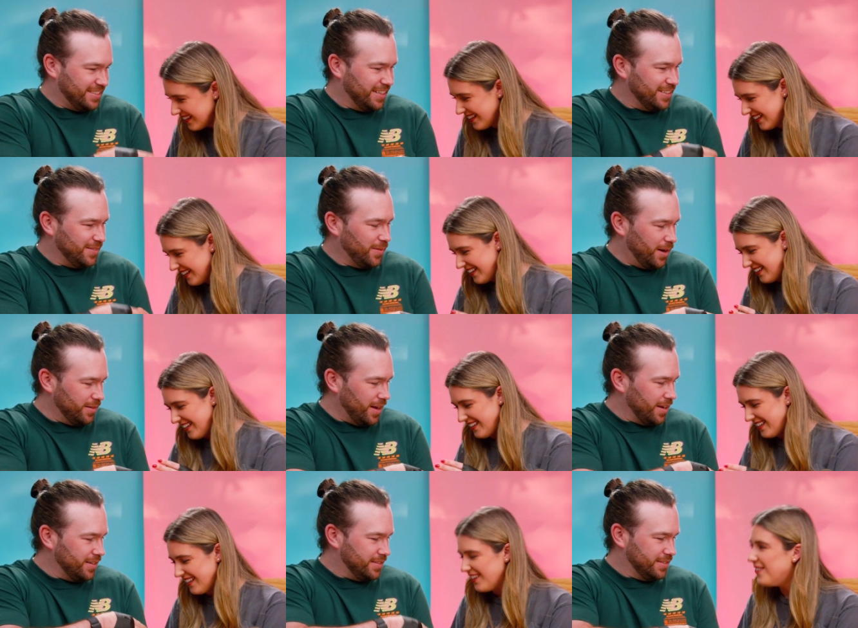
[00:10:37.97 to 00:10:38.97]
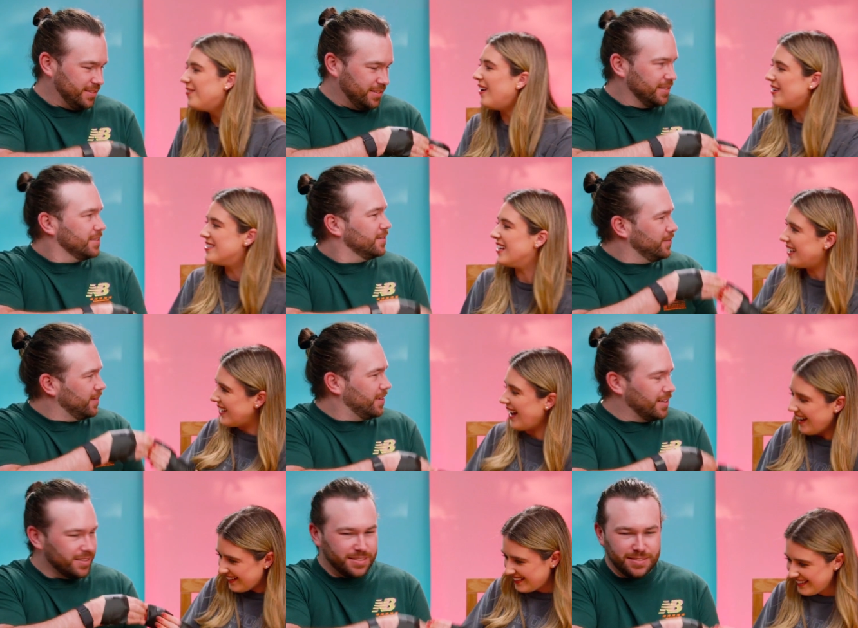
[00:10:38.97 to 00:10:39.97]
Speaker 1: Cheers. Well done.
Speaker 2: Well done
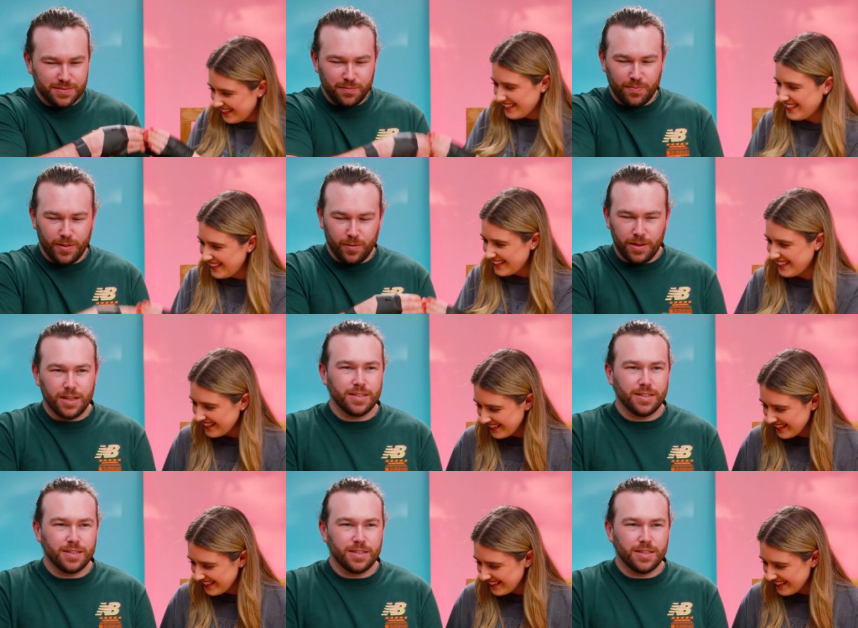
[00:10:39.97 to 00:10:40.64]
well now.
Speaker 1: Done. Well